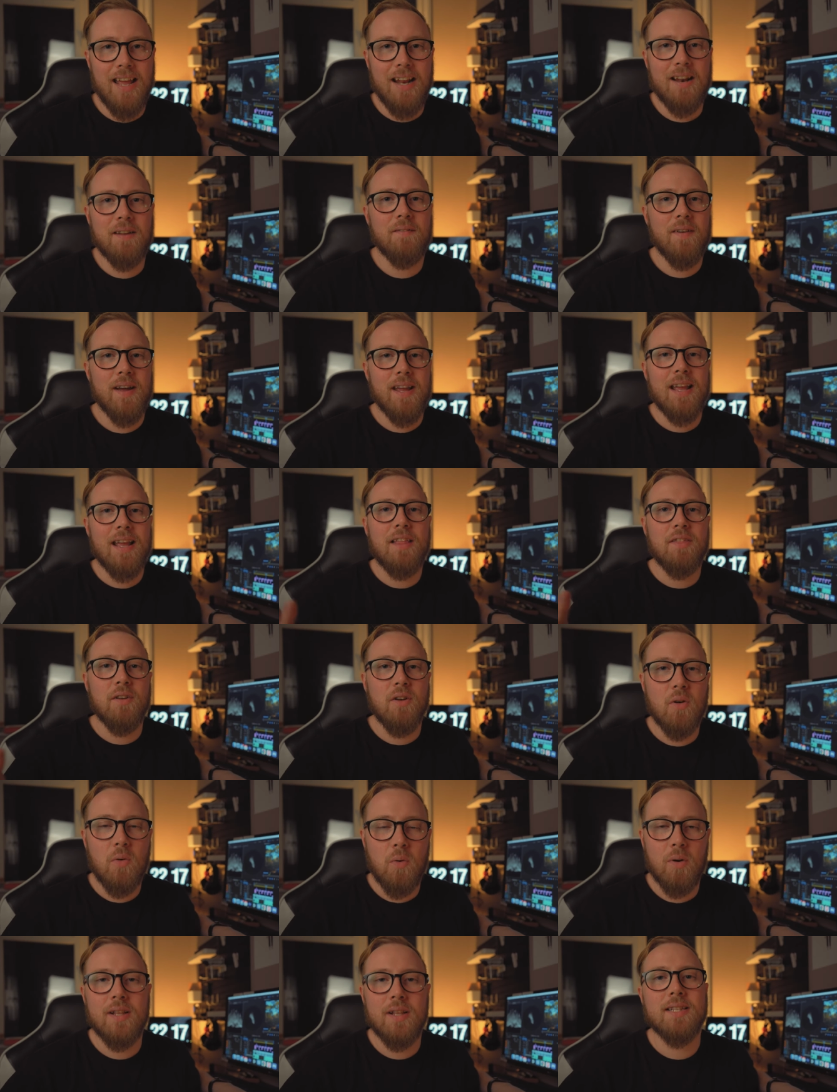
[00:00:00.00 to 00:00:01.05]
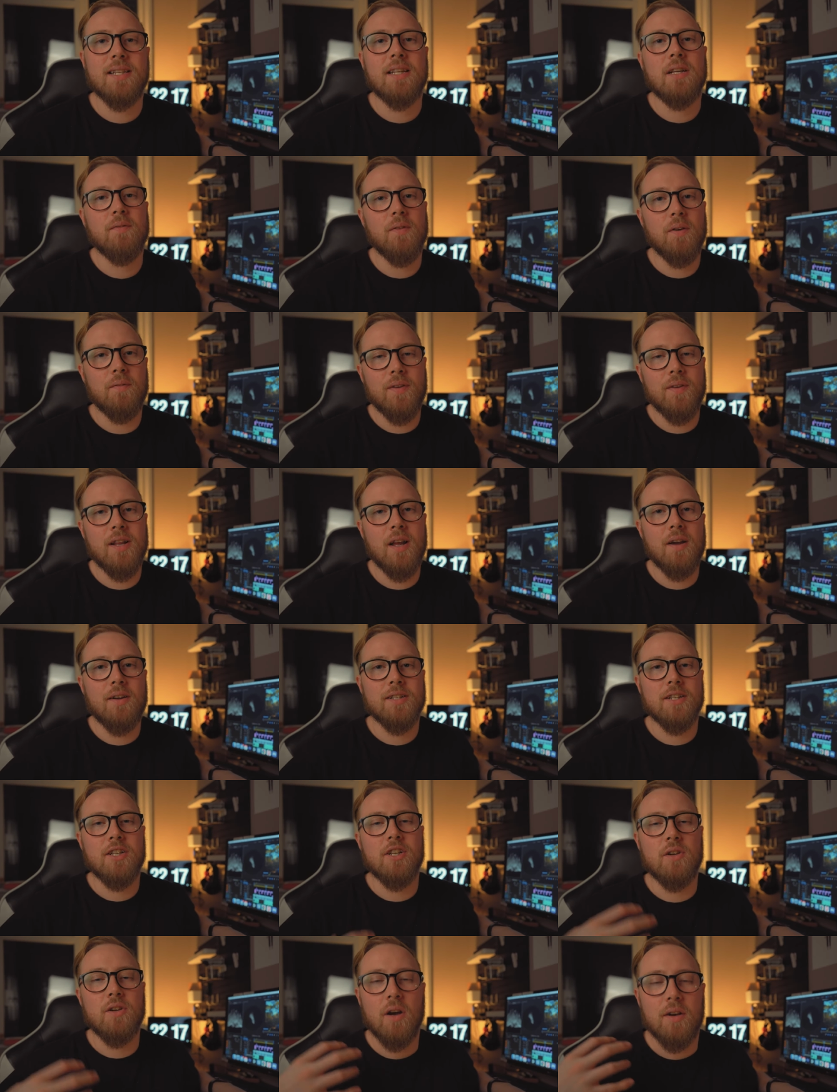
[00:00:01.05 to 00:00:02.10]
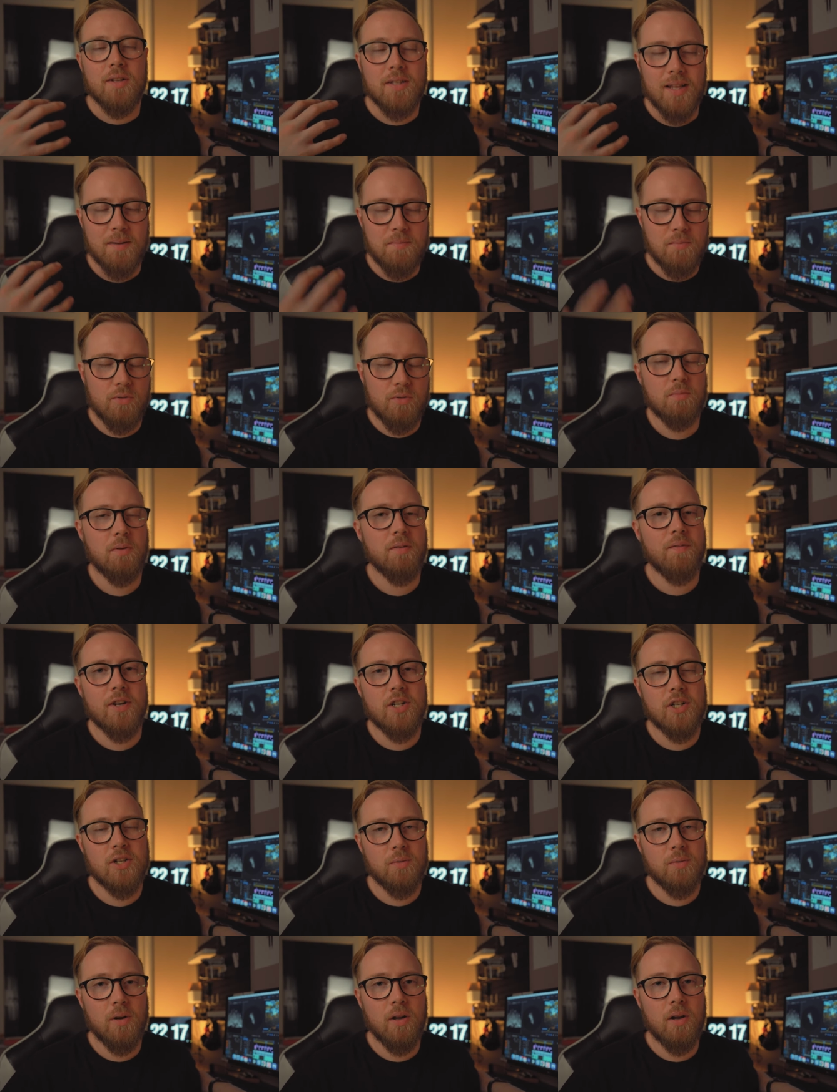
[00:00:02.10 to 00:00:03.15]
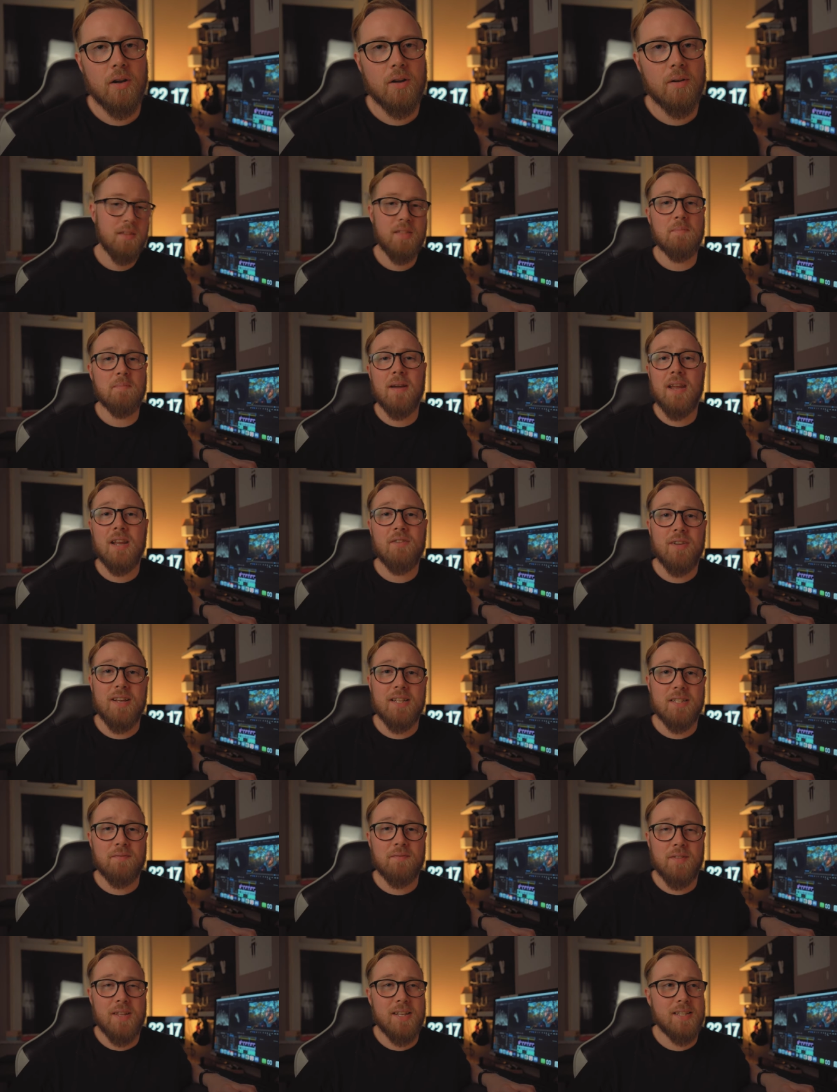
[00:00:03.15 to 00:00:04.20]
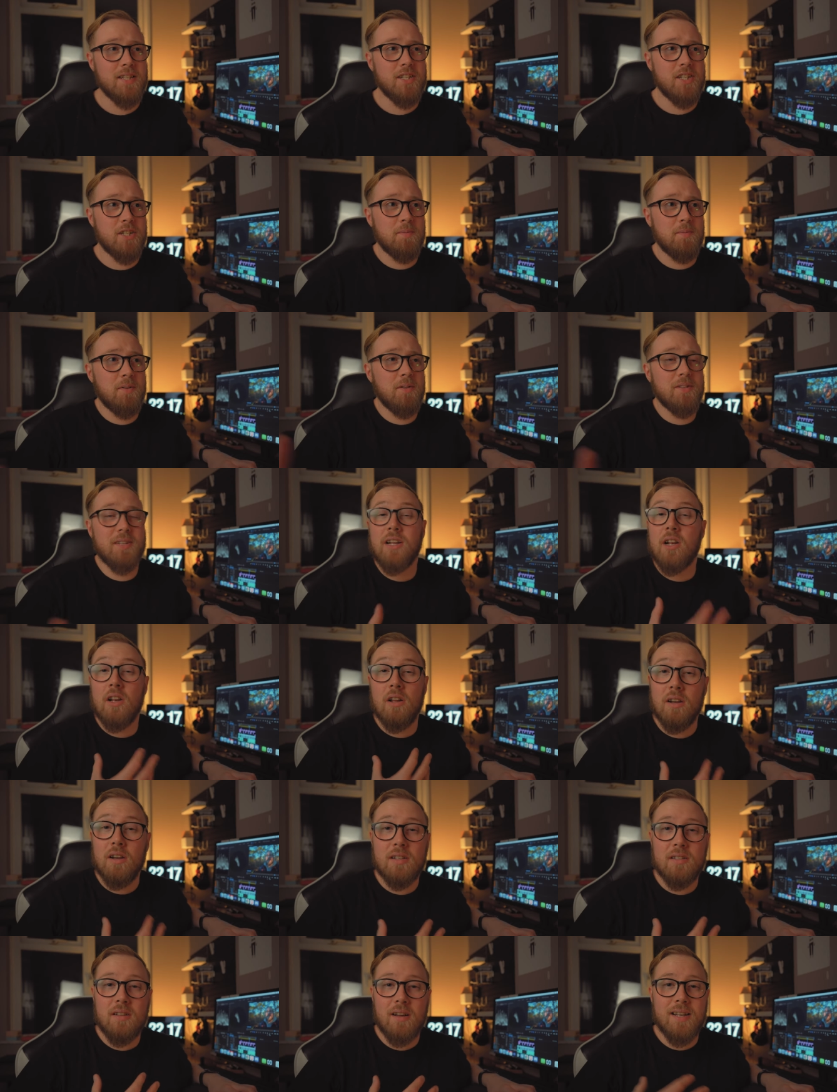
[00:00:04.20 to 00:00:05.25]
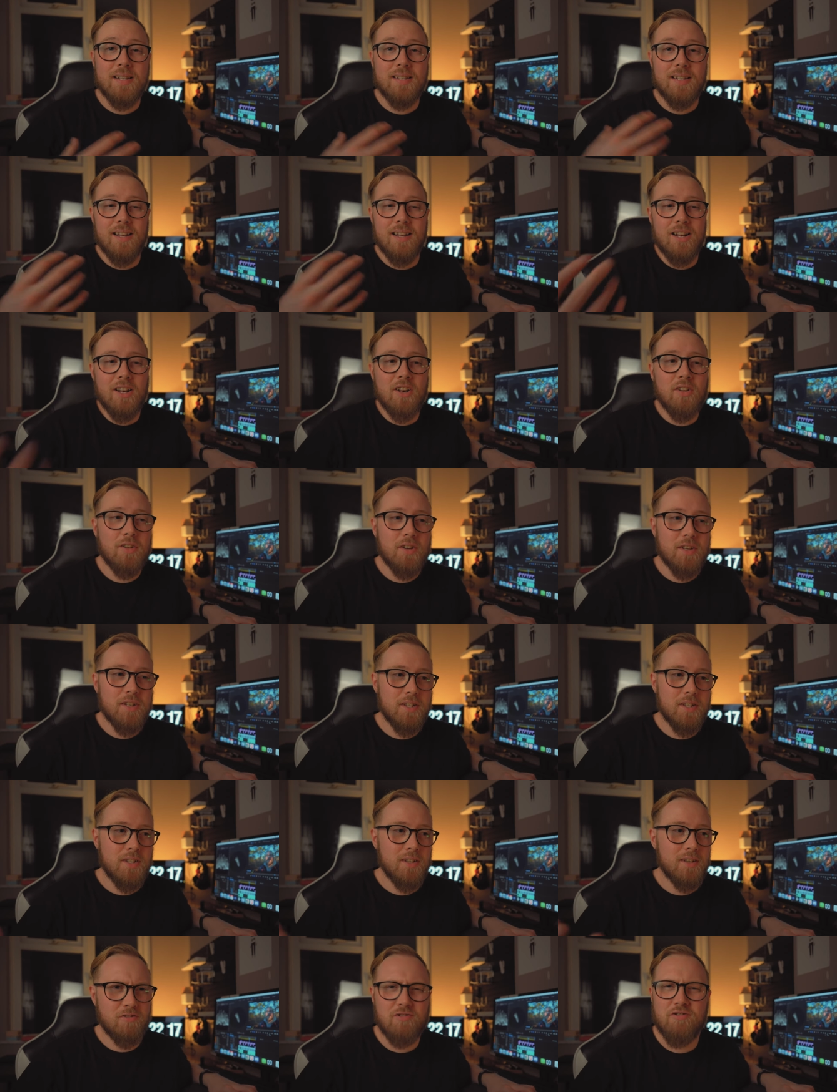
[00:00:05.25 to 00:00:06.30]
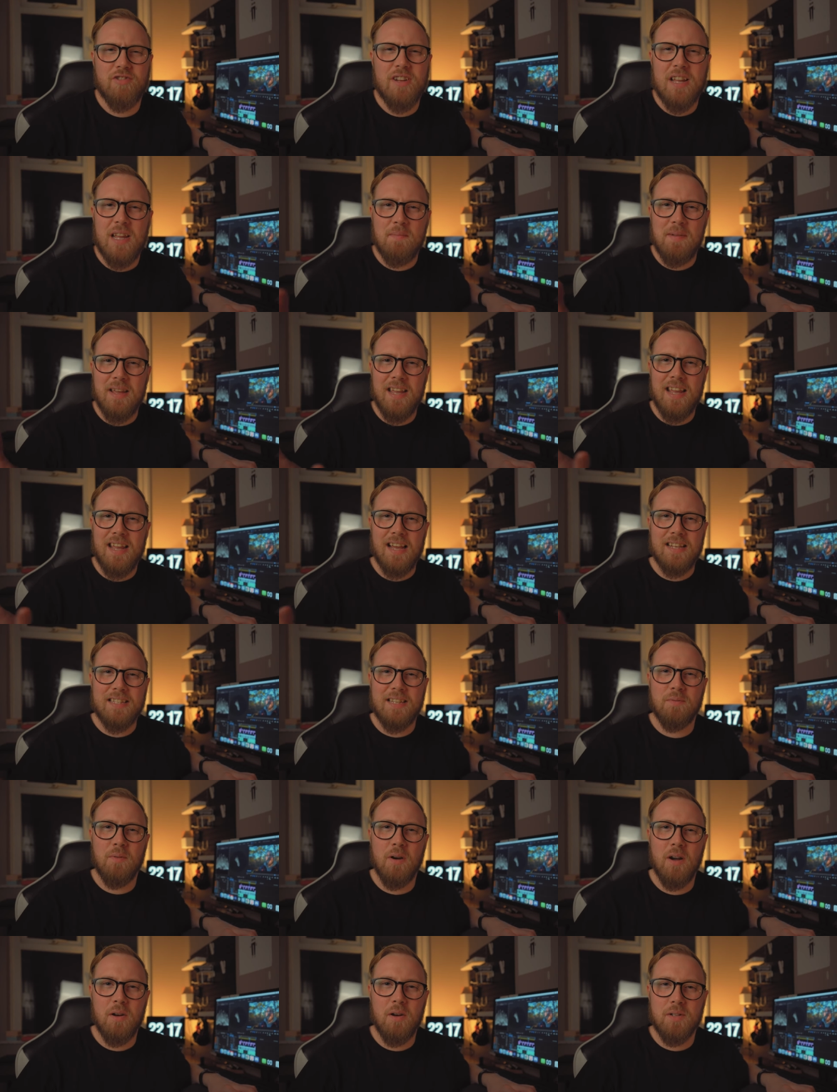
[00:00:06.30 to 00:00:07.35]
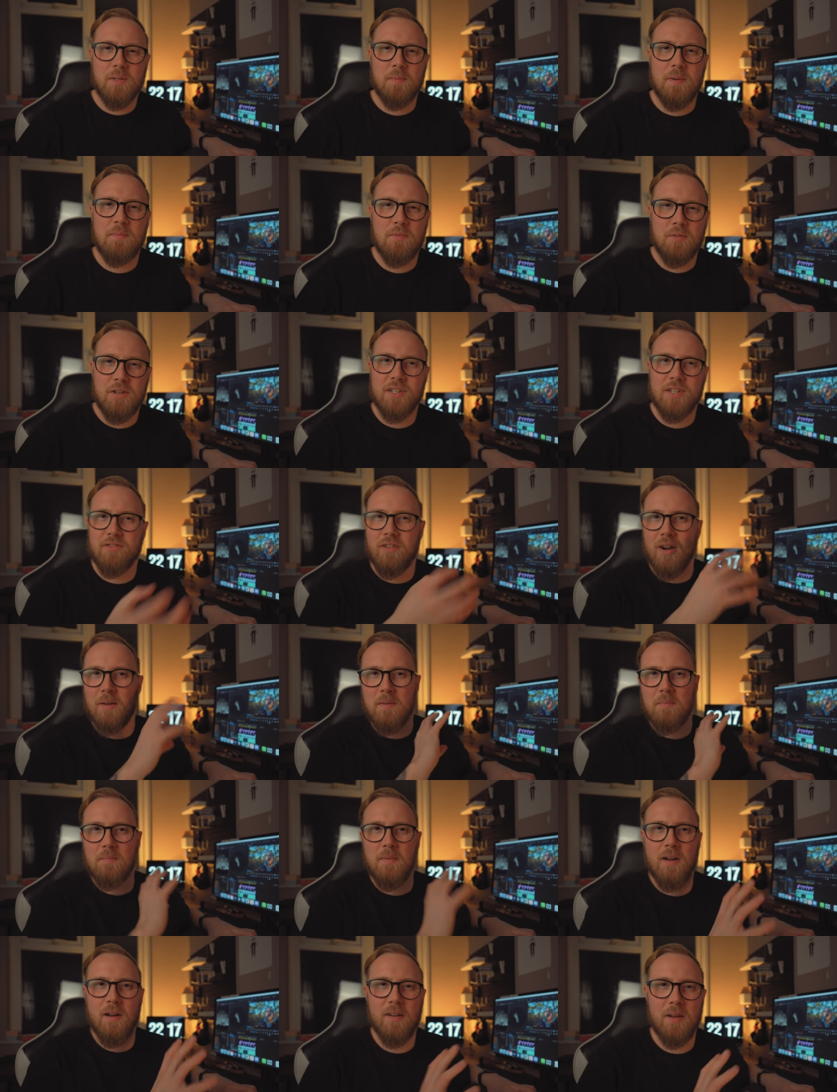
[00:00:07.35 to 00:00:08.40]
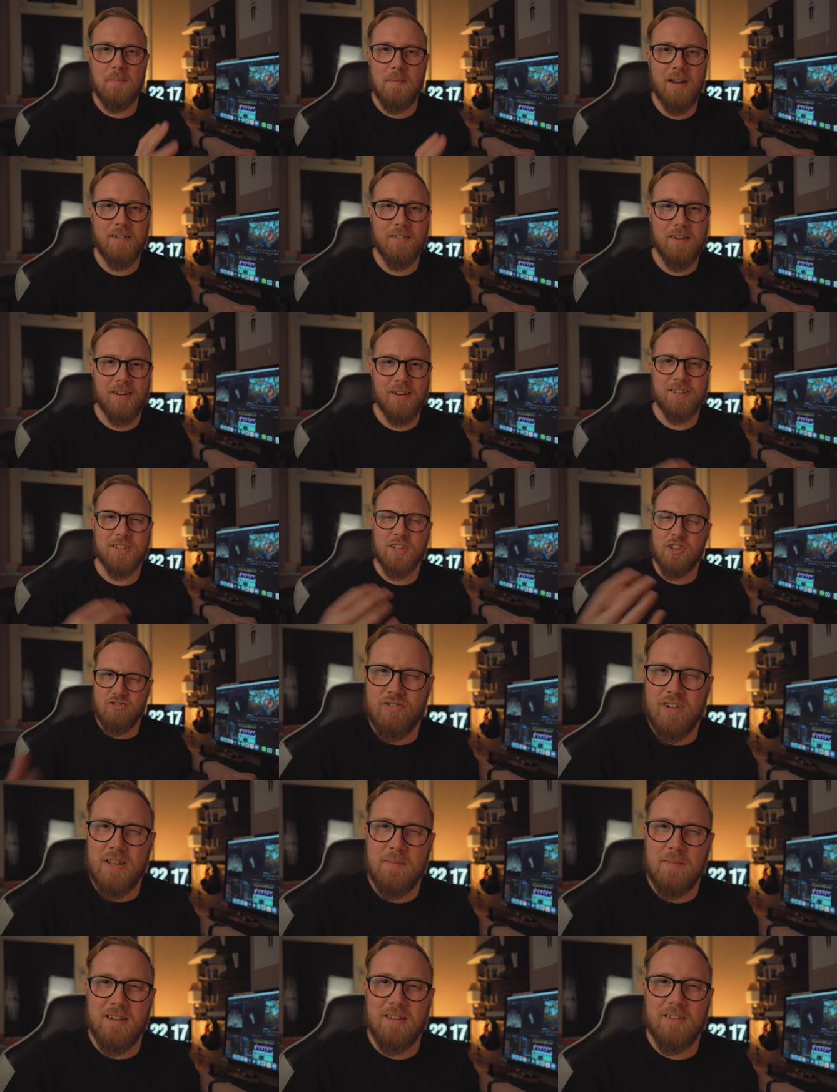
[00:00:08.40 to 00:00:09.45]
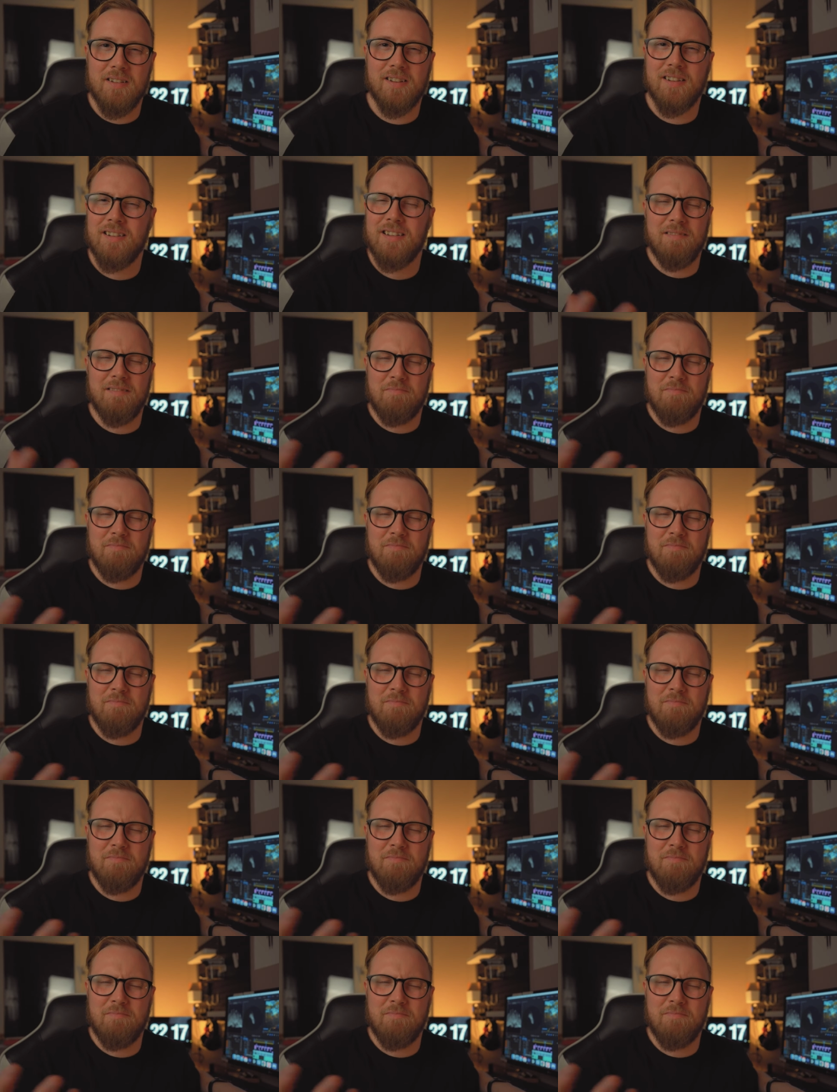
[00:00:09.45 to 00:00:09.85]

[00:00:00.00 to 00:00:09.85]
elevate the quality of your videos and you go to that more professional look. The main reason for this is just because it looks nice. It looks creamy, as it were. Lots of people describe the blurry background as a creamy look.